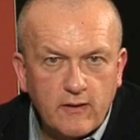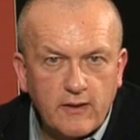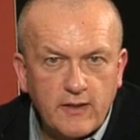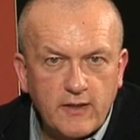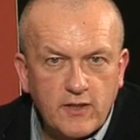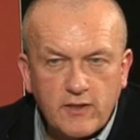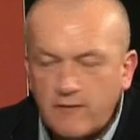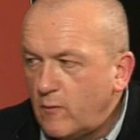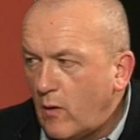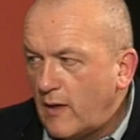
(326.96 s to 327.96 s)
initiative
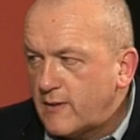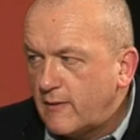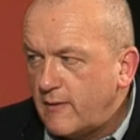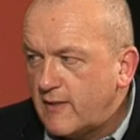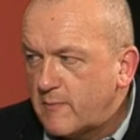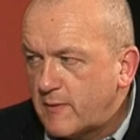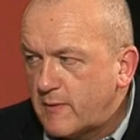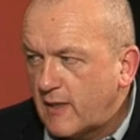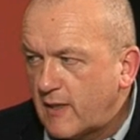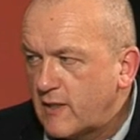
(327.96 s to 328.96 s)
for white in this
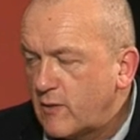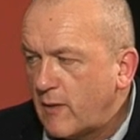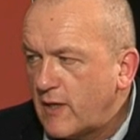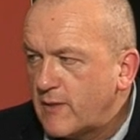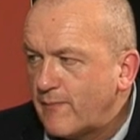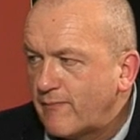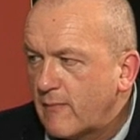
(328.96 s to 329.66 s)
particular situation.